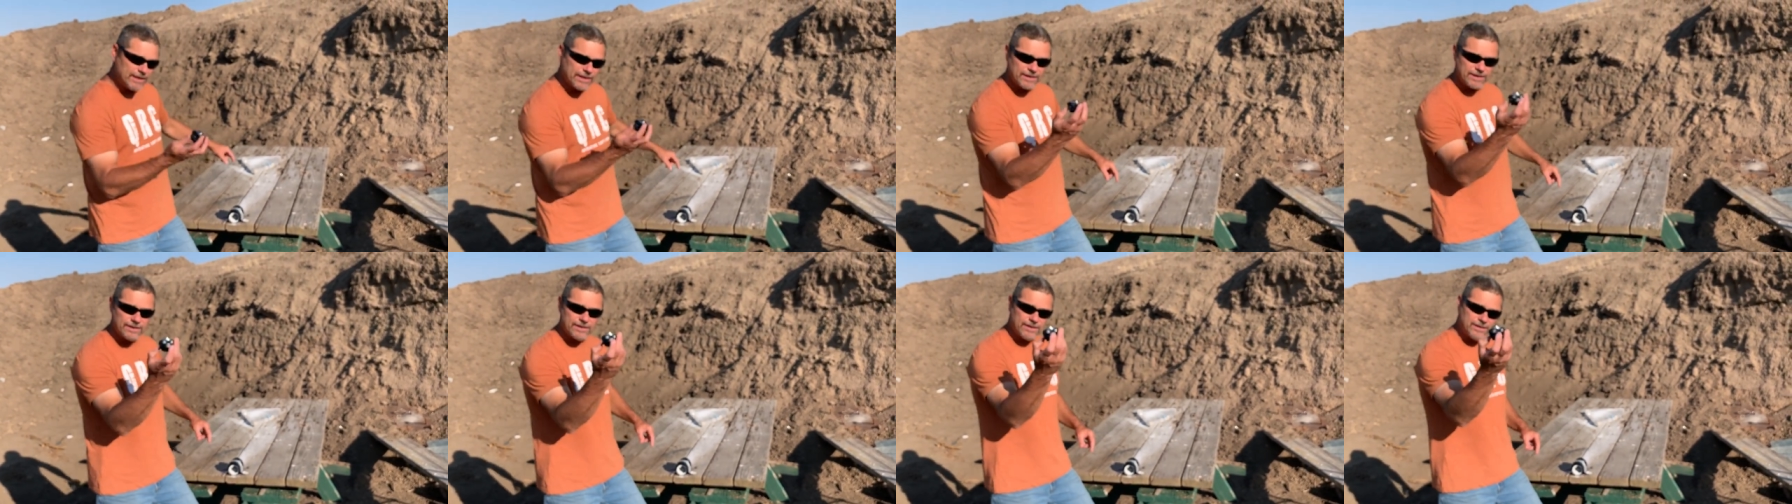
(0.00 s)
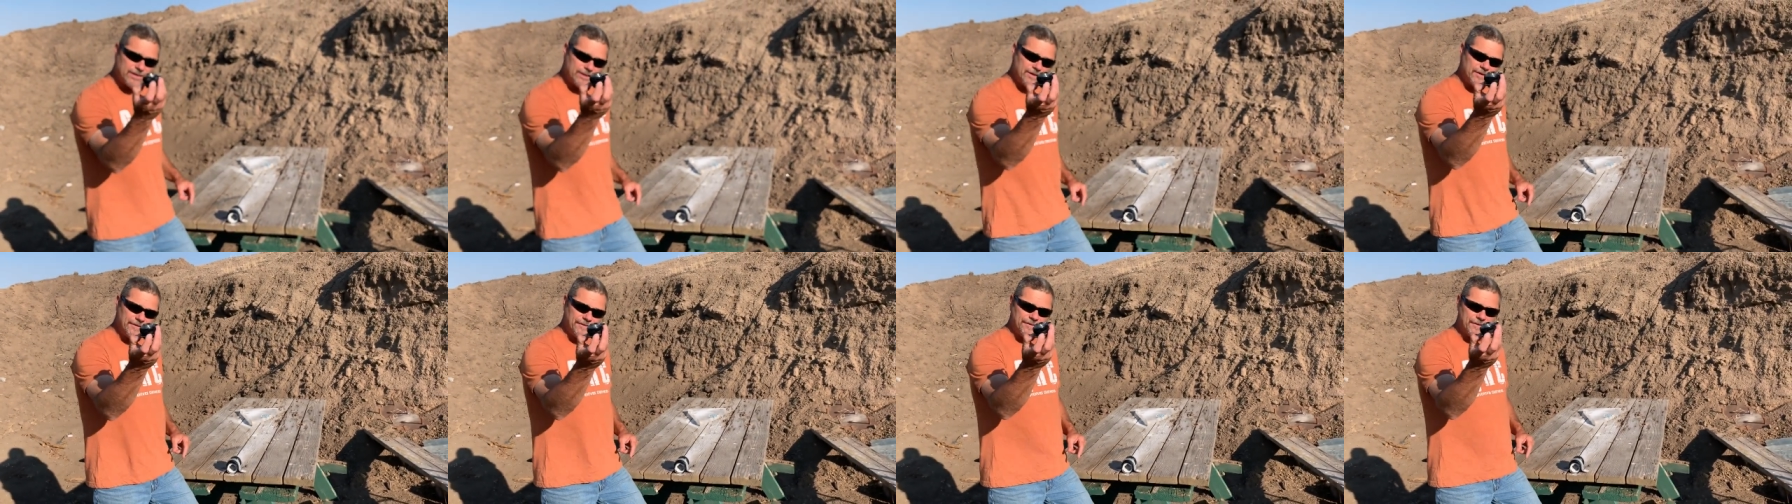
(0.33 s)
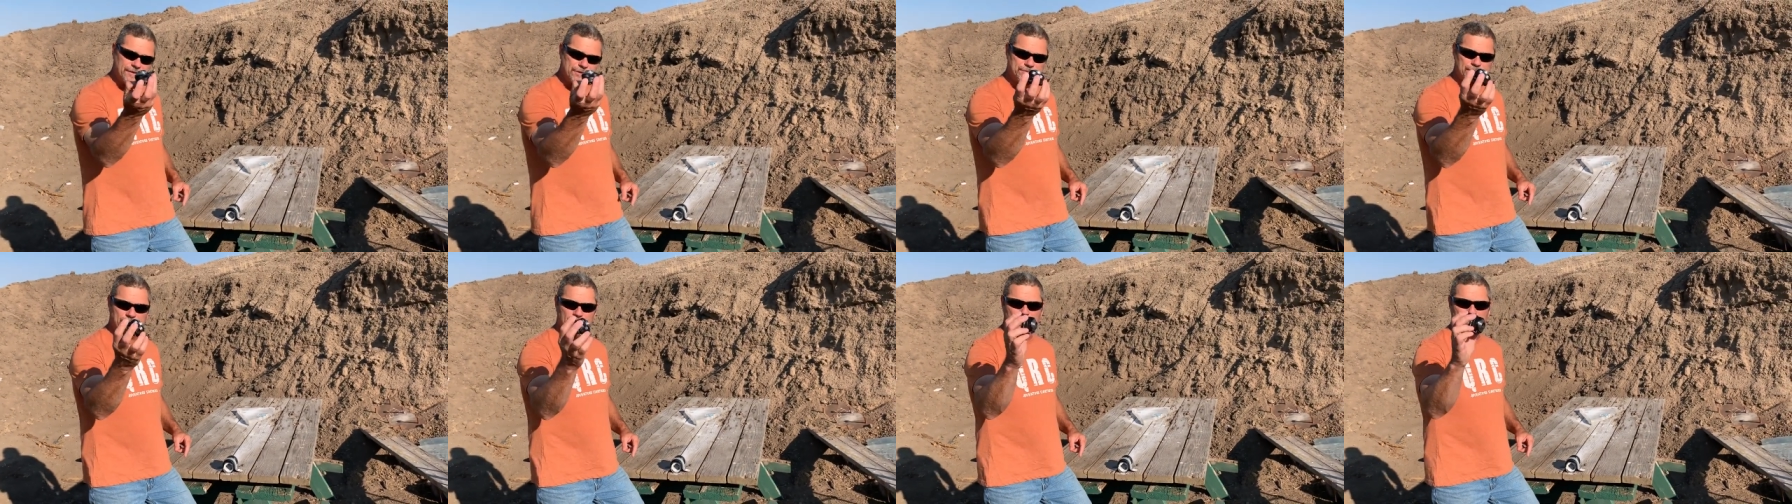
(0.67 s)
then
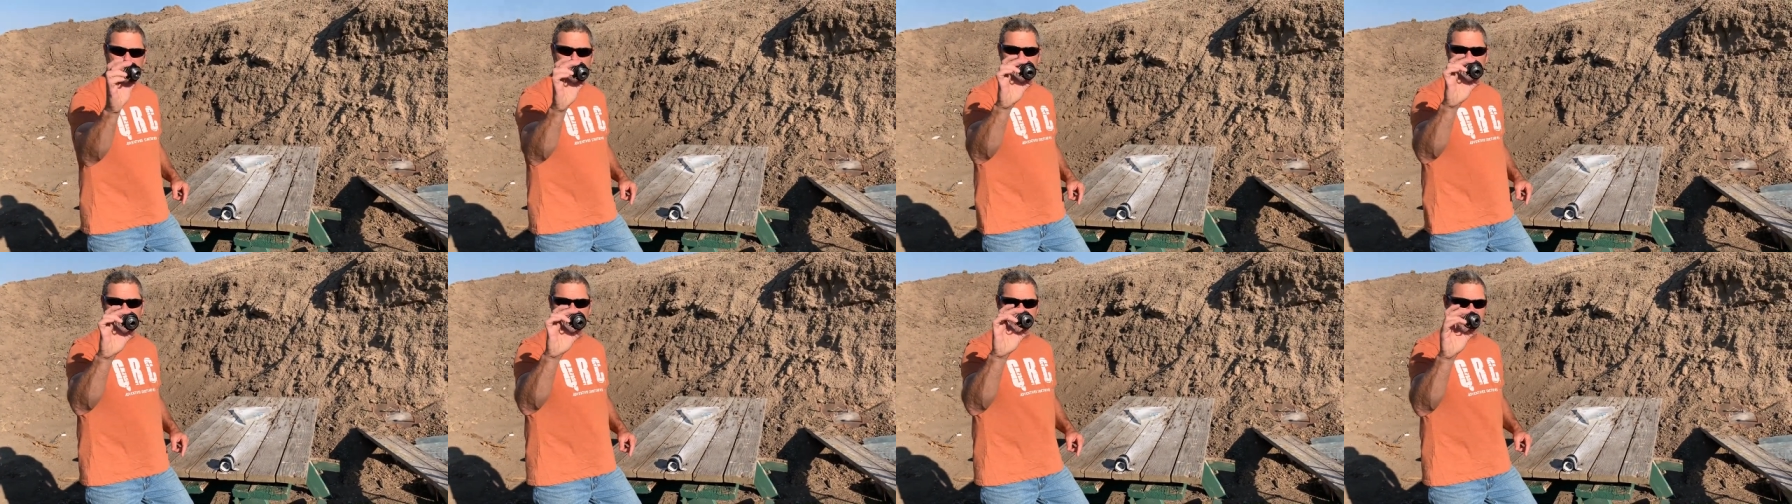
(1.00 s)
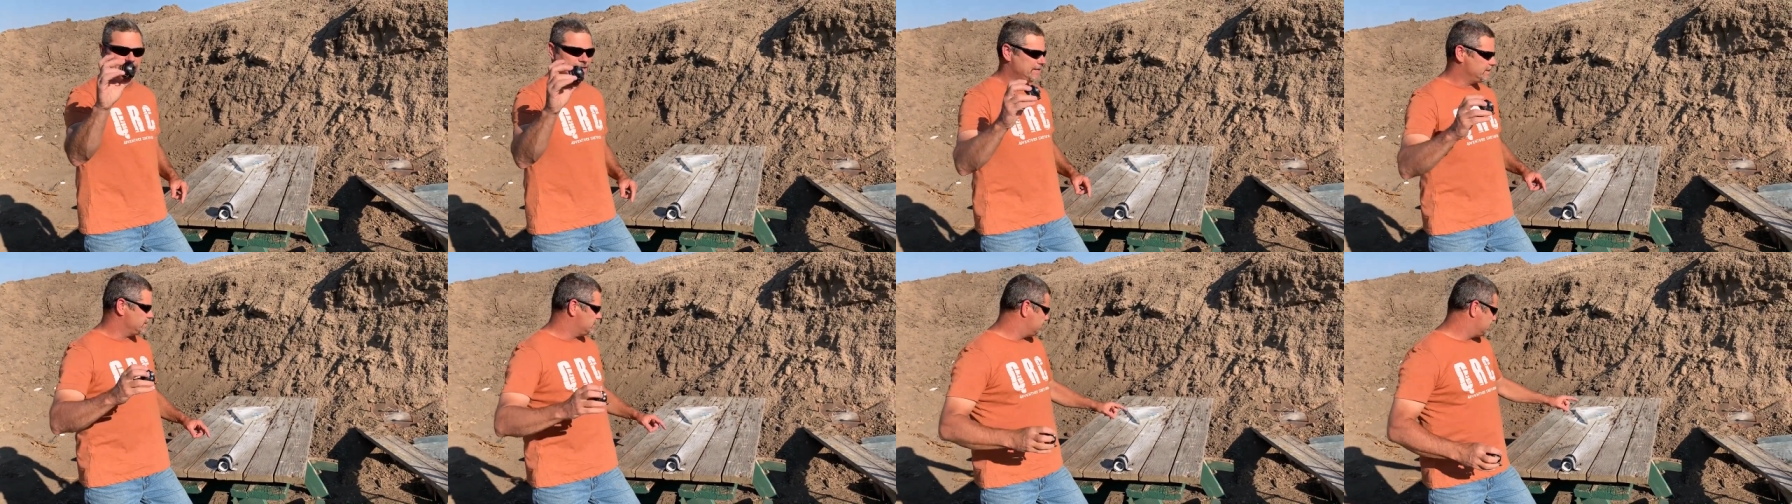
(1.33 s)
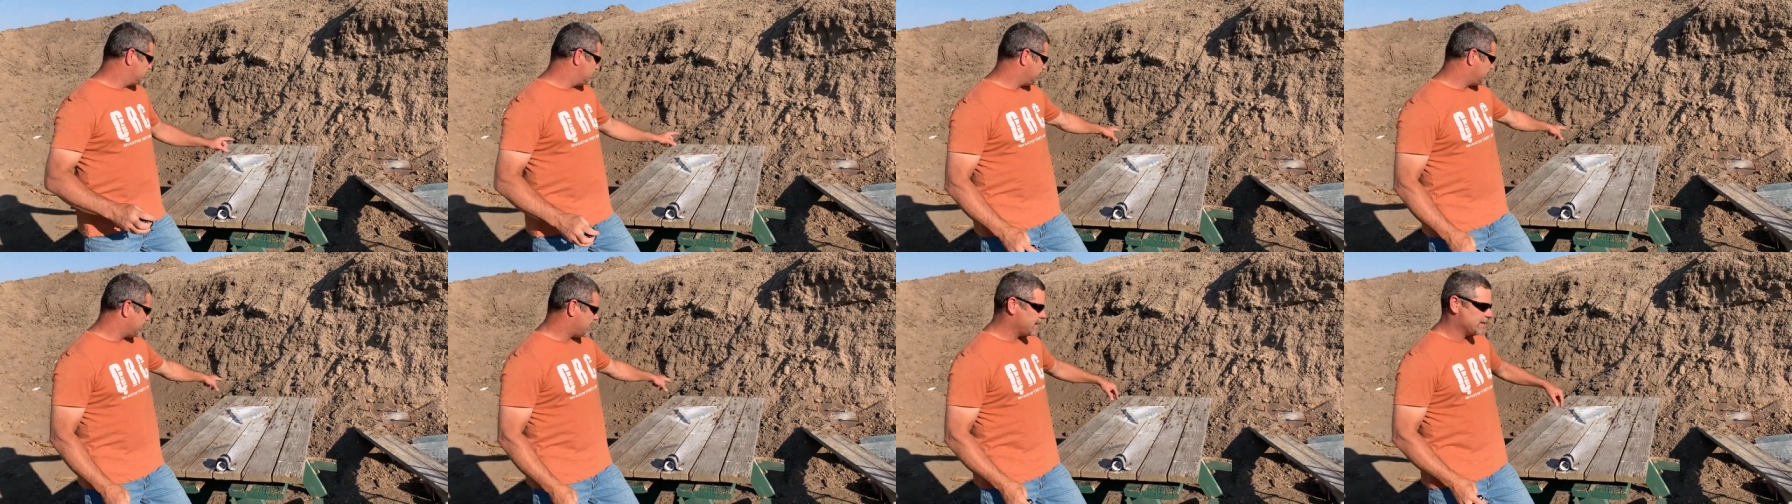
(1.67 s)
this part of the lens
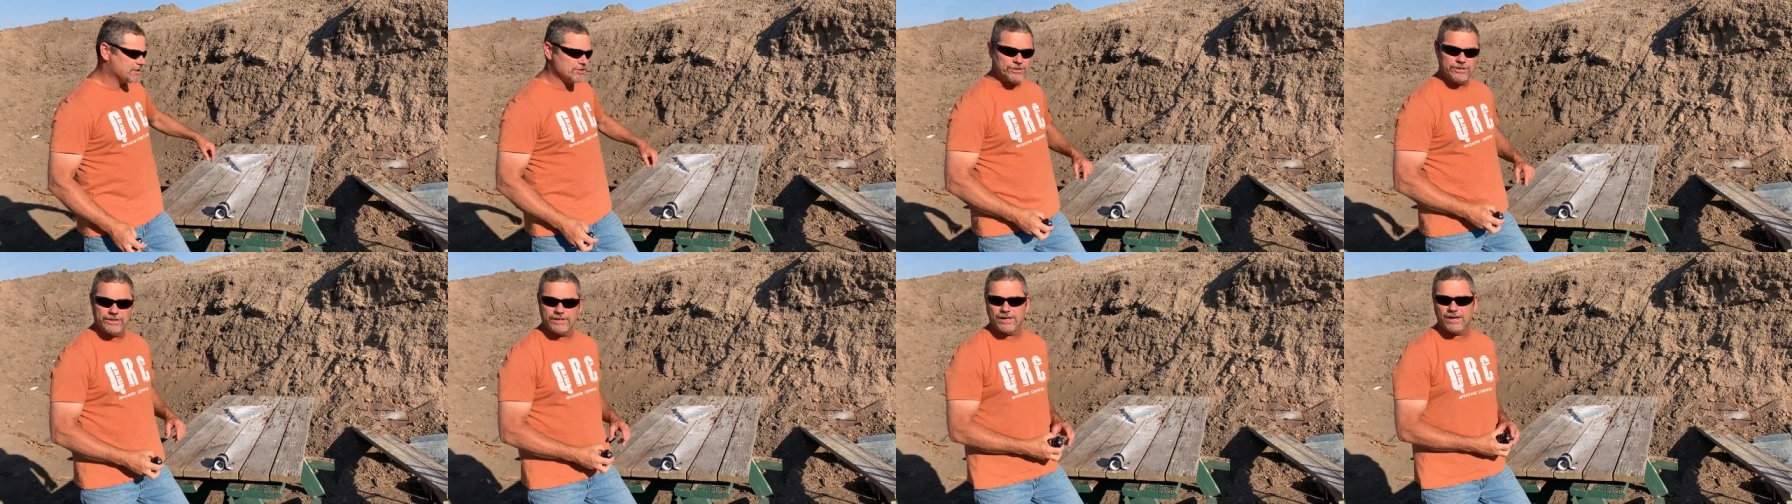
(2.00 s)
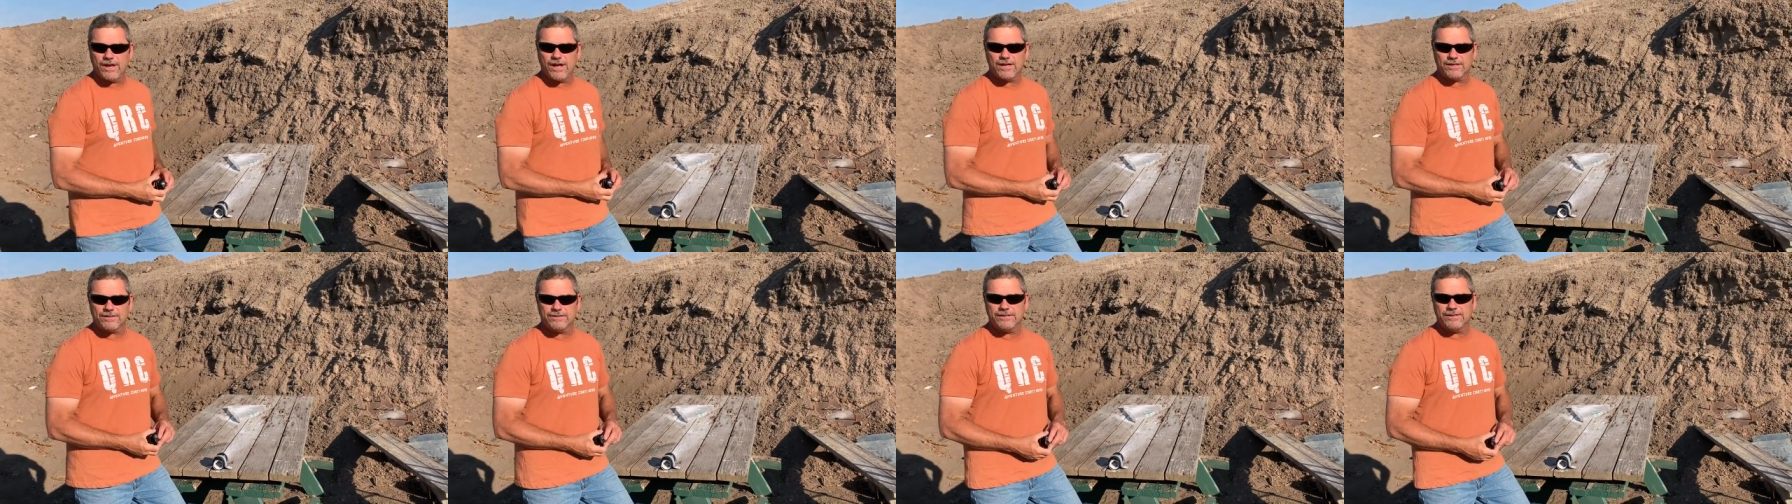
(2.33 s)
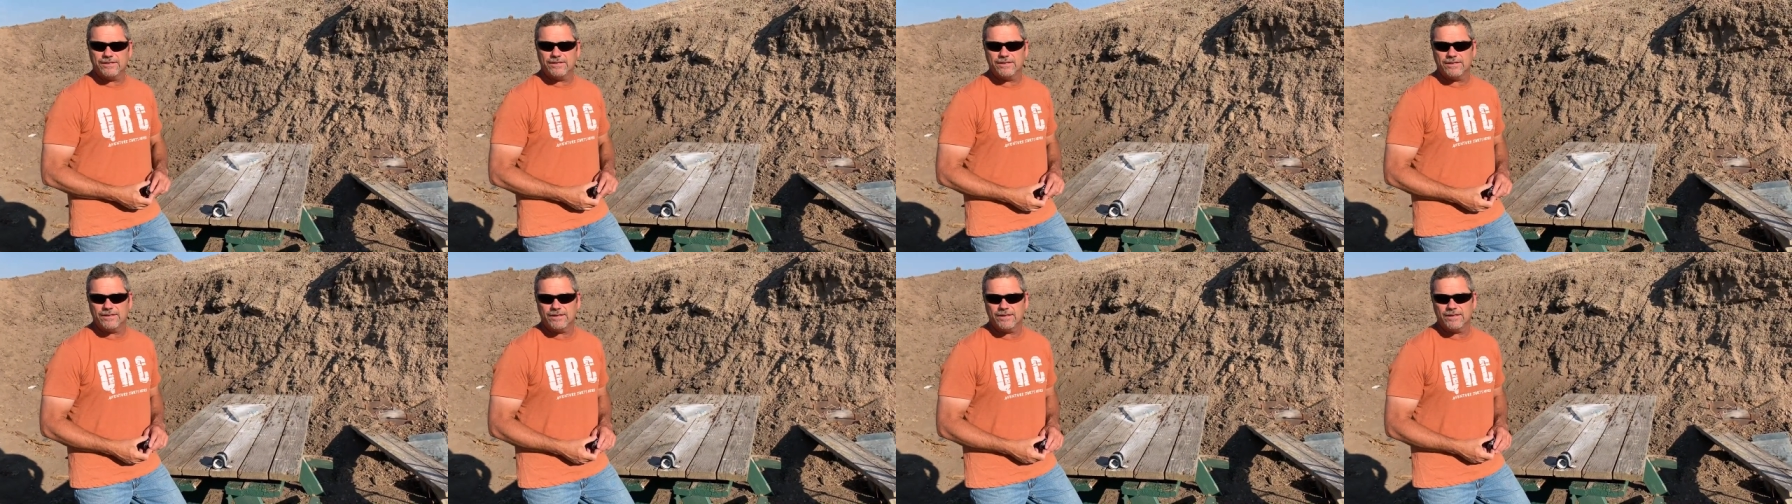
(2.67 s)
actually knocked
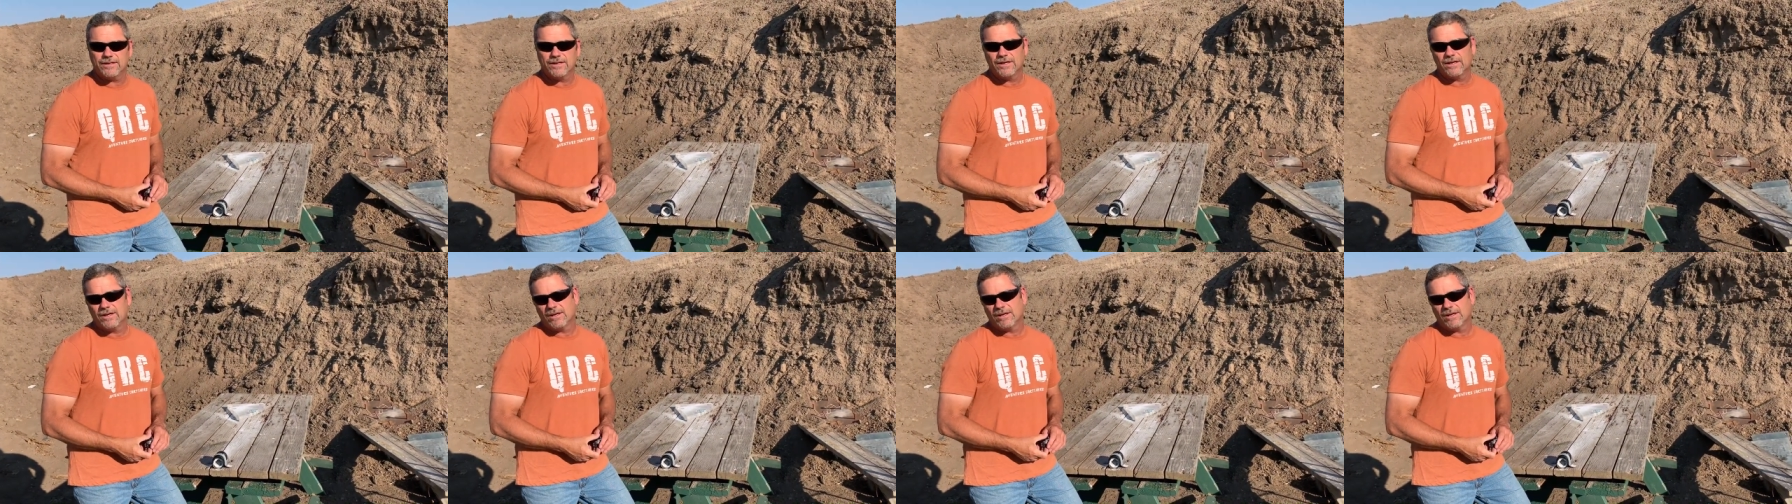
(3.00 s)
the